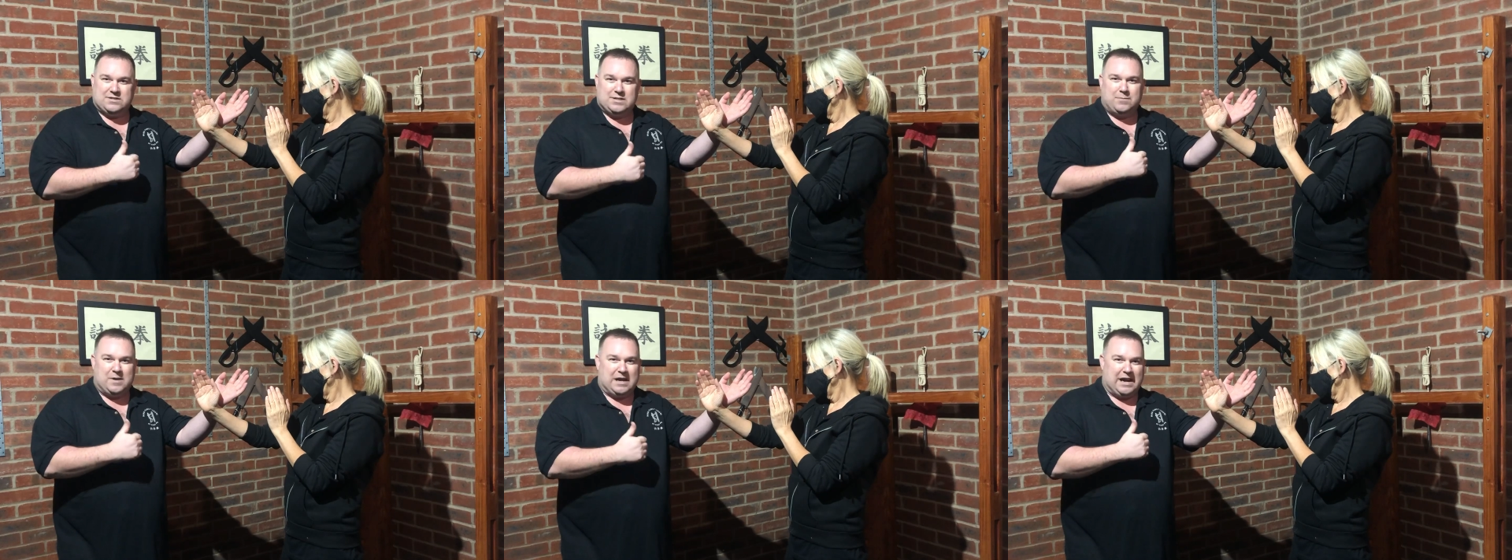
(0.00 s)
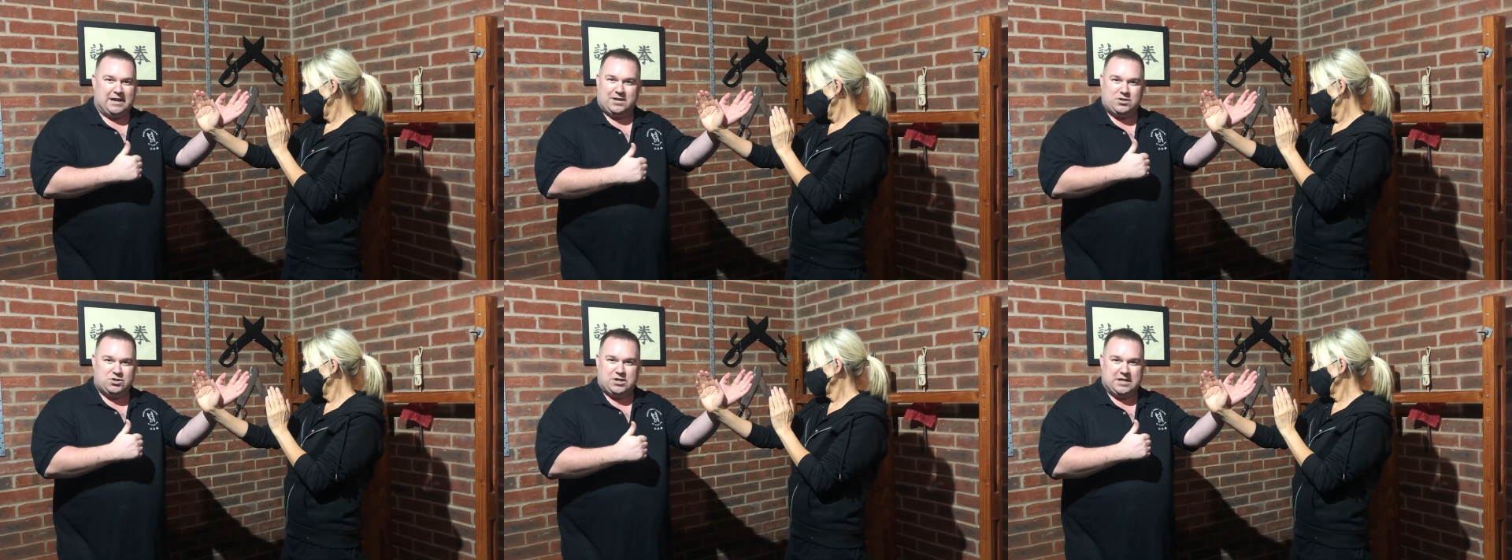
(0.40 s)
be at in
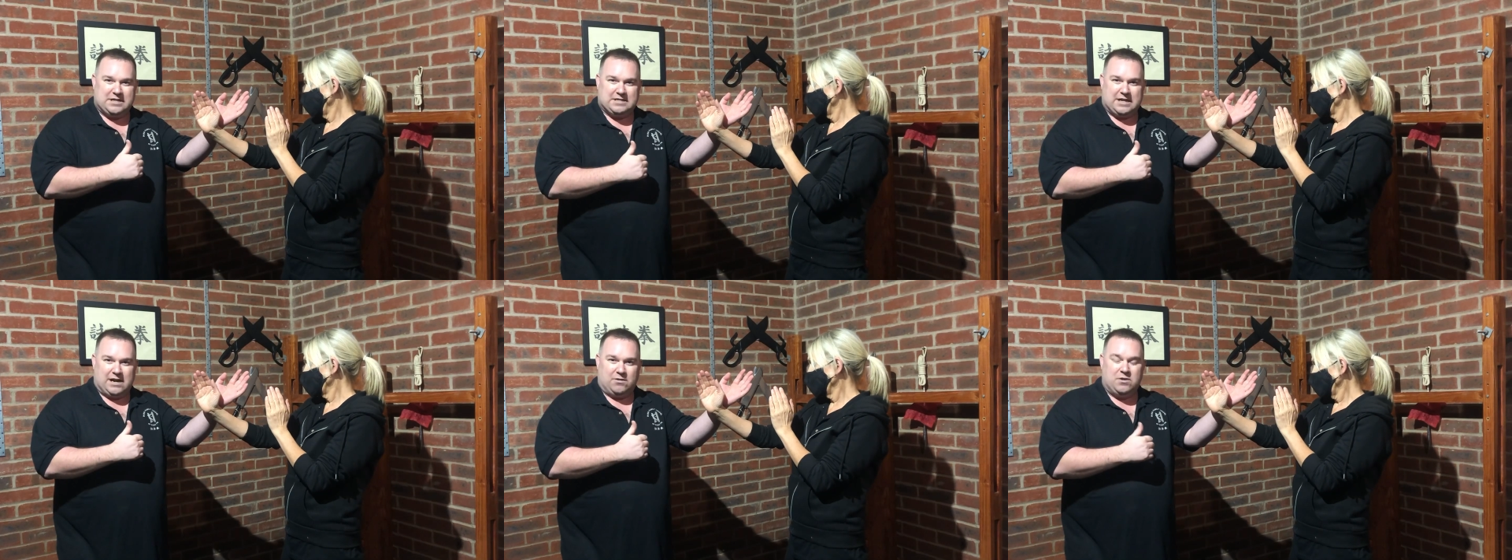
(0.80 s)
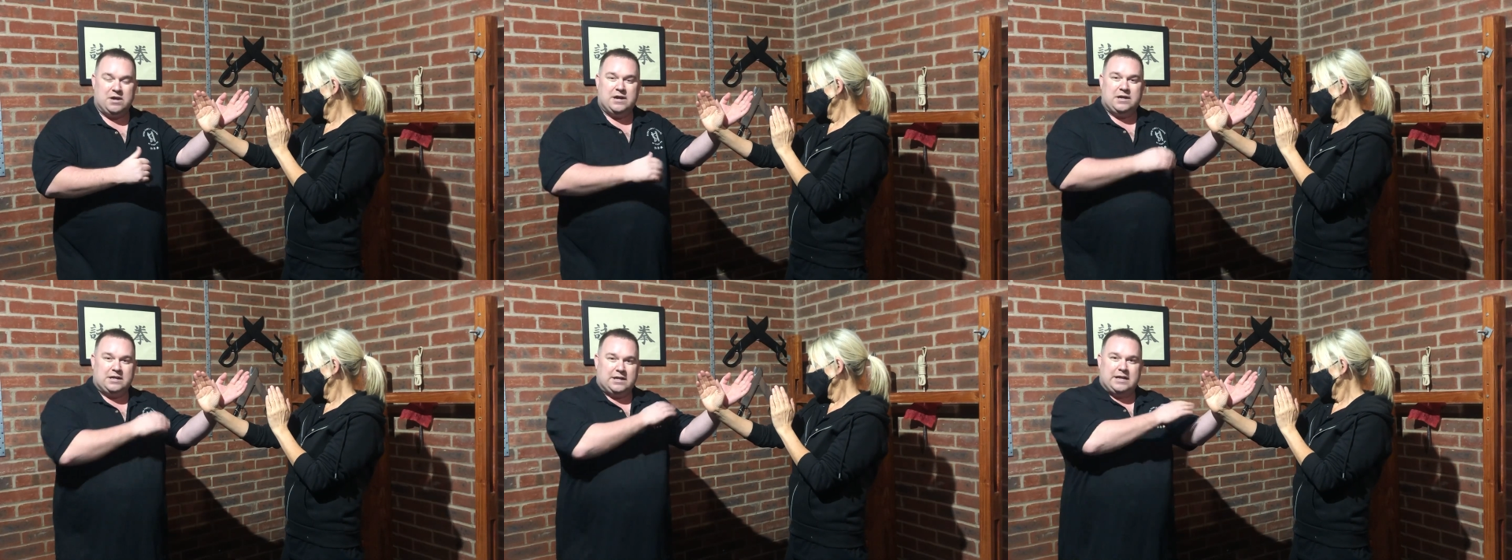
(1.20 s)
Chi Sau.
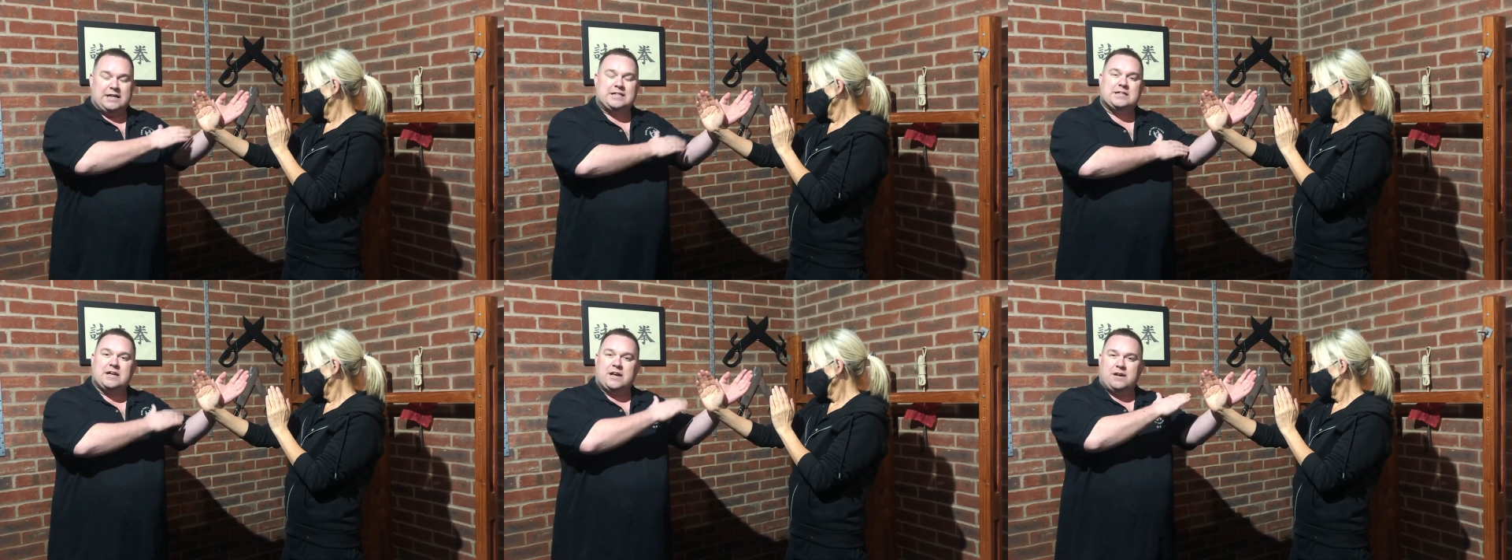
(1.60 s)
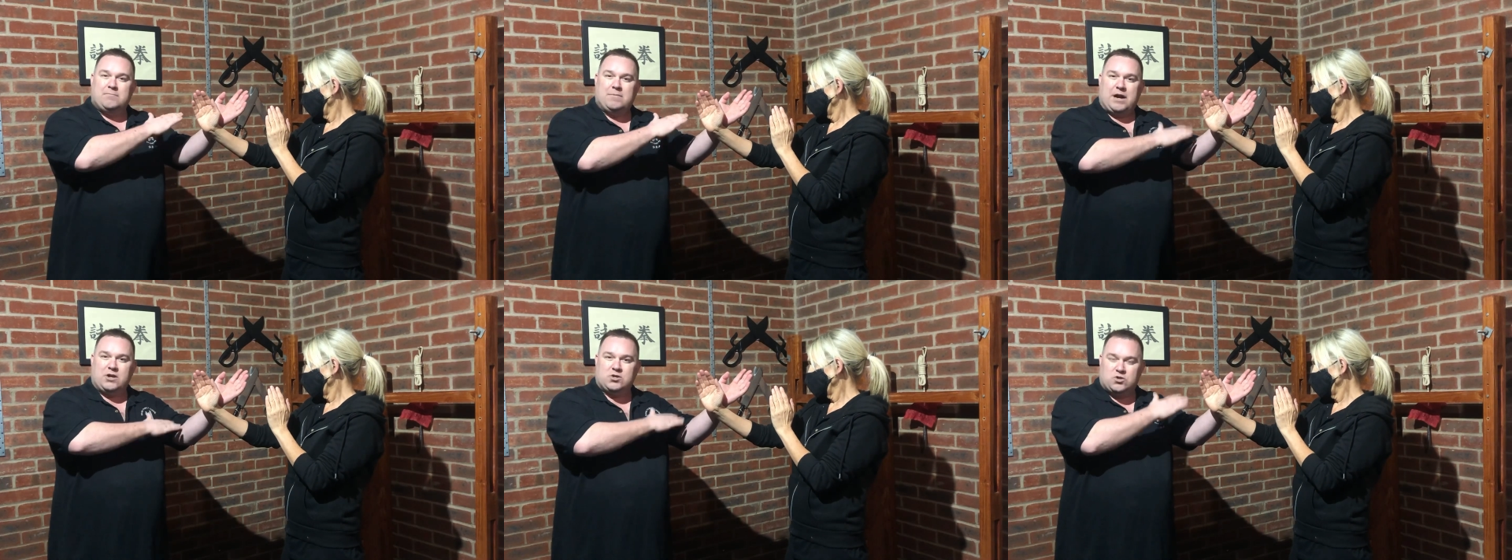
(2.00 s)
You need to
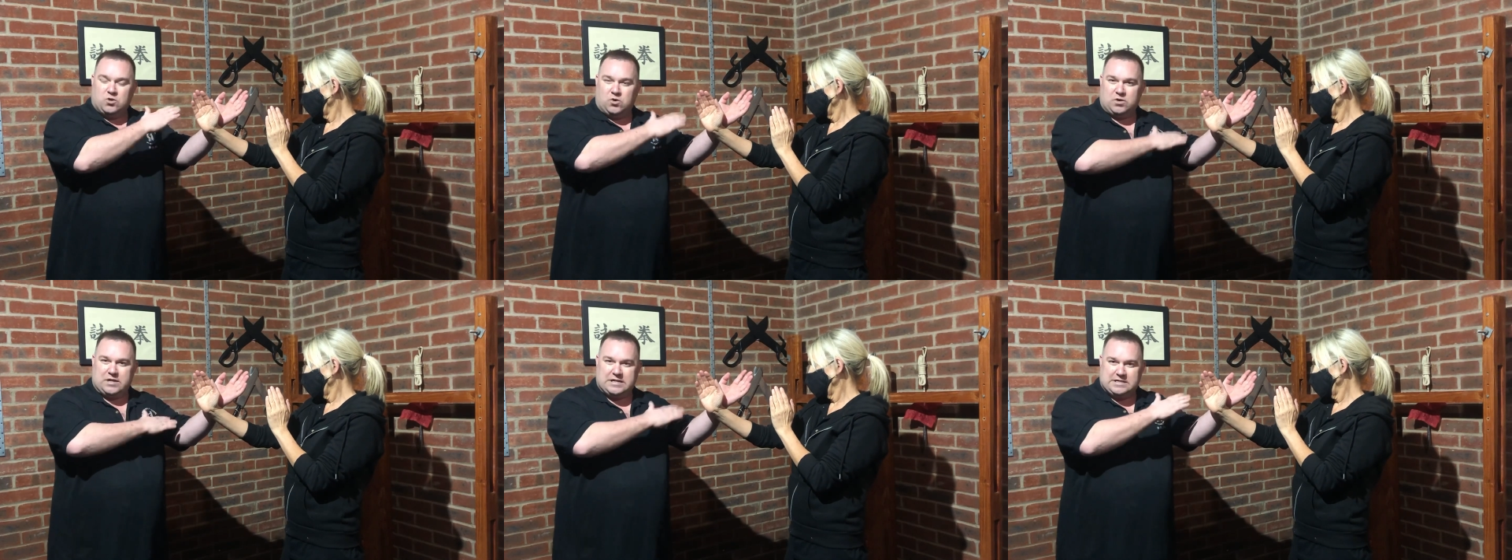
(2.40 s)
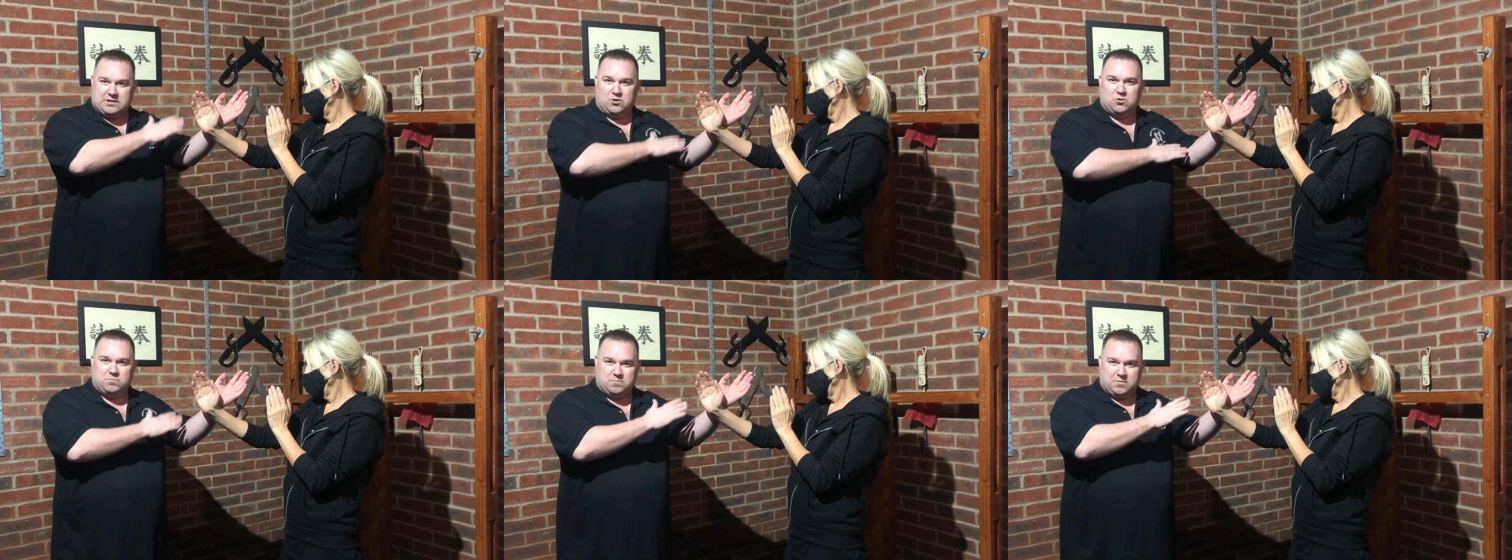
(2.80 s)
make sure you're still
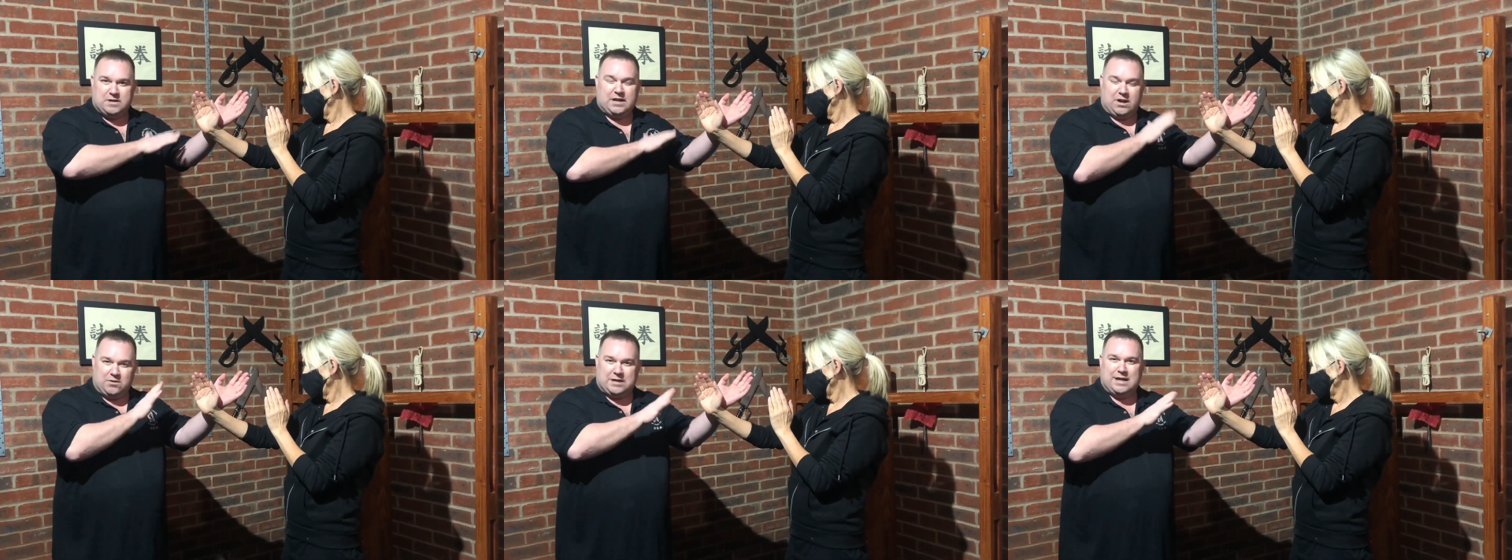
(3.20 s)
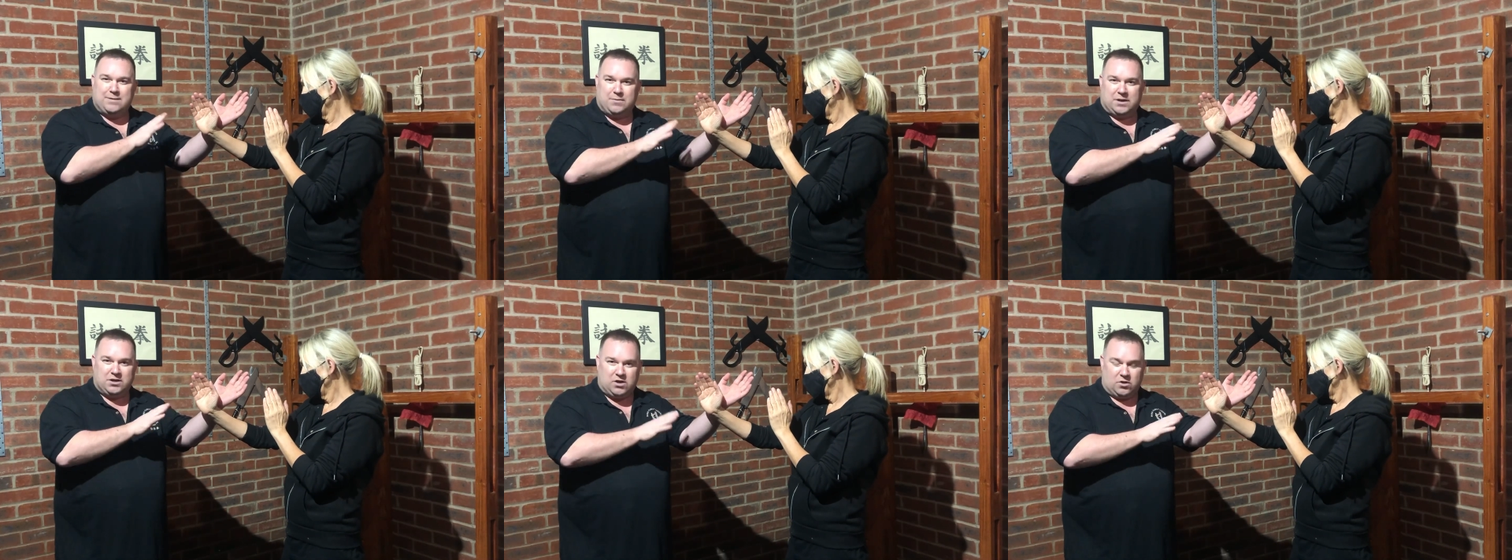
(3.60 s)
keeping
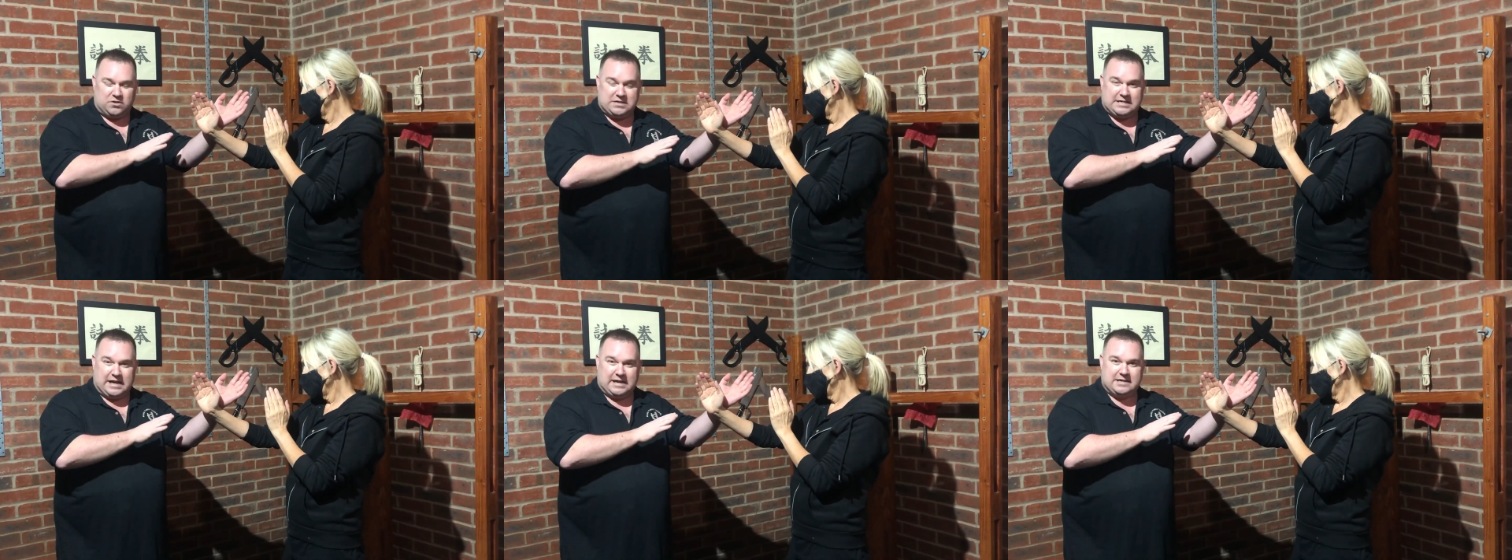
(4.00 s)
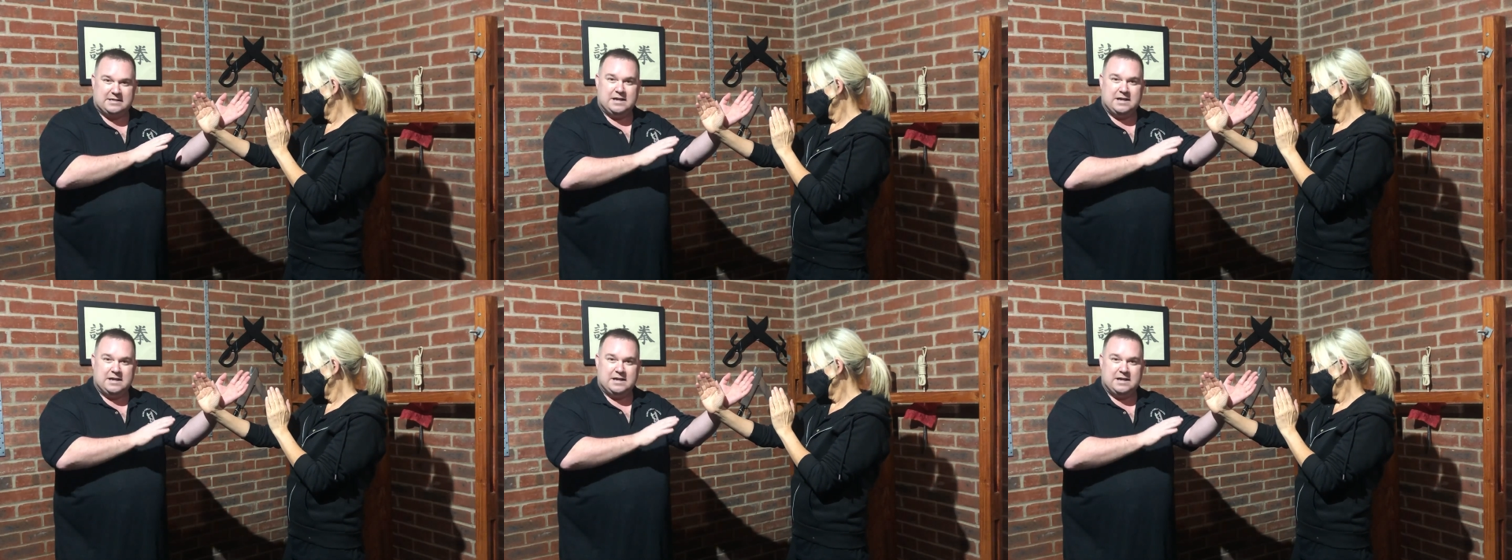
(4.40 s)
contact,